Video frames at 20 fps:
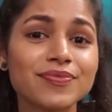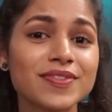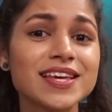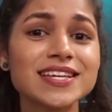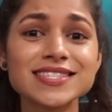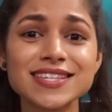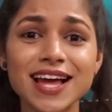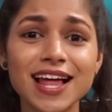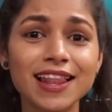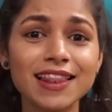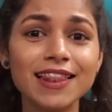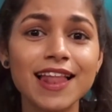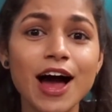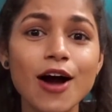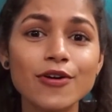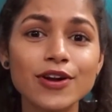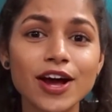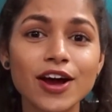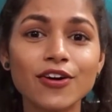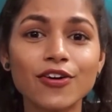this
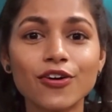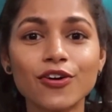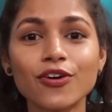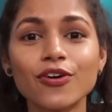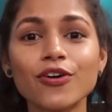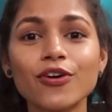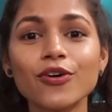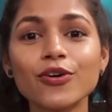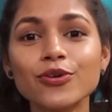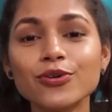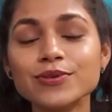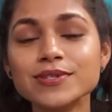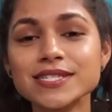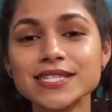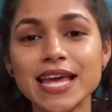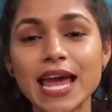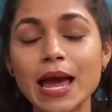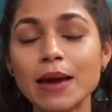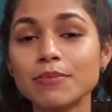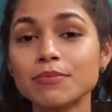Laura girl who
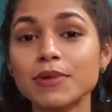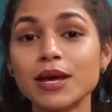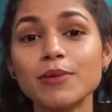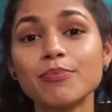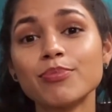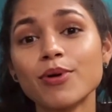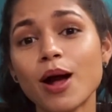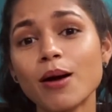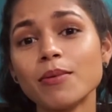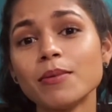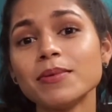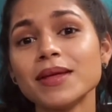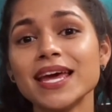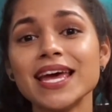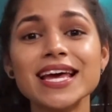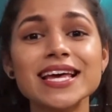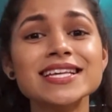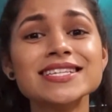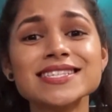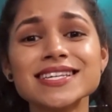scammed me probably
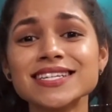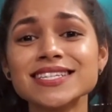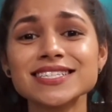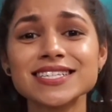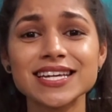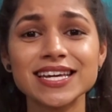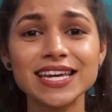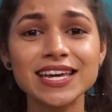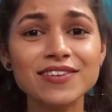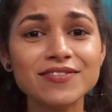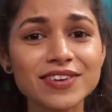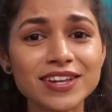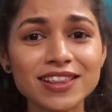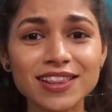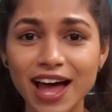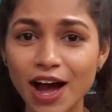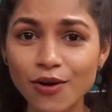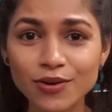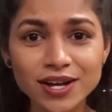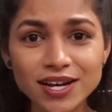isn't even
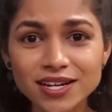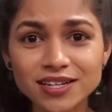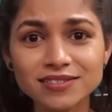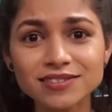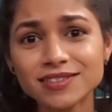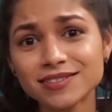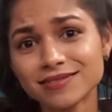Laura.